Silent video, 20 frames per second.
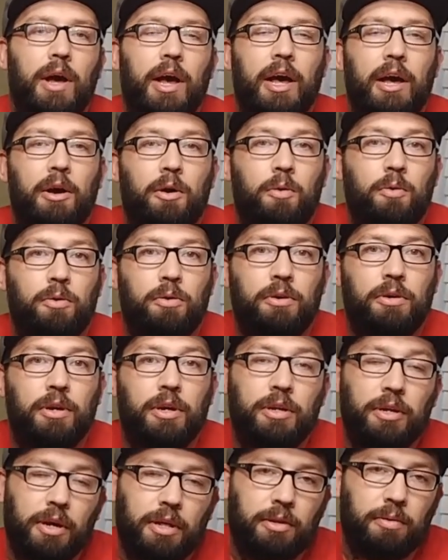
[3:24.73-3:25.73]
I ordered
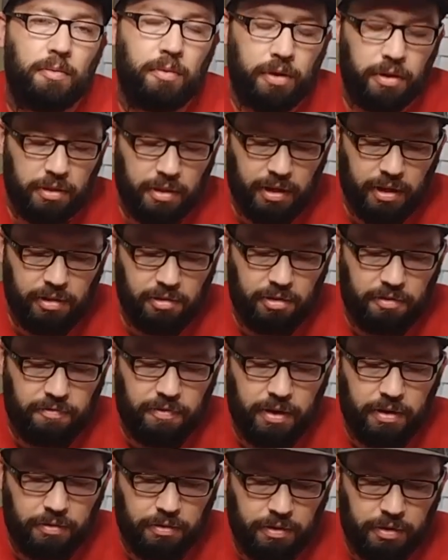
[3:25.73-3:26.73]
another one of these I
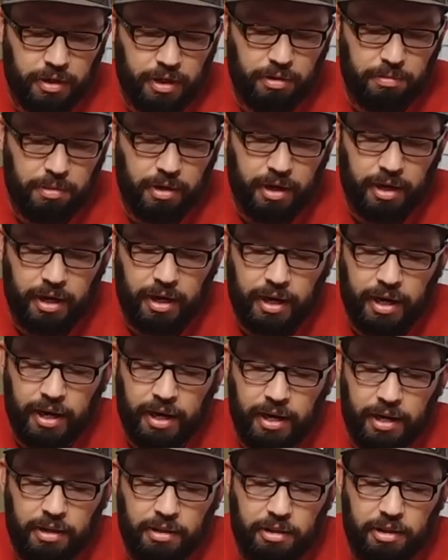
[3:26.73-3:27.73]
found on eBay,
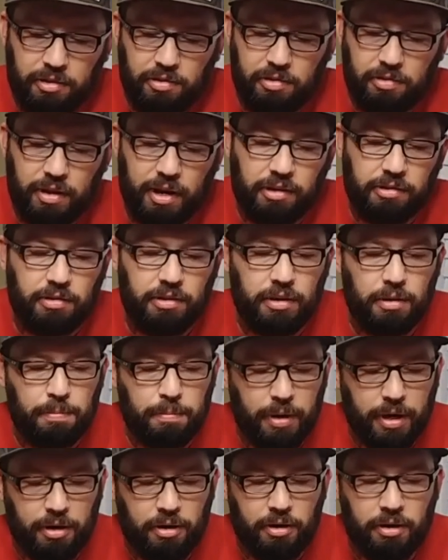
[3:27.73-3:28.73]
and this is actually a
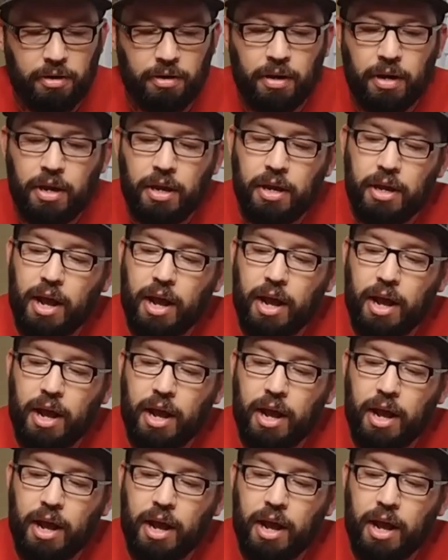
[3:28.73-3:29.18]
better,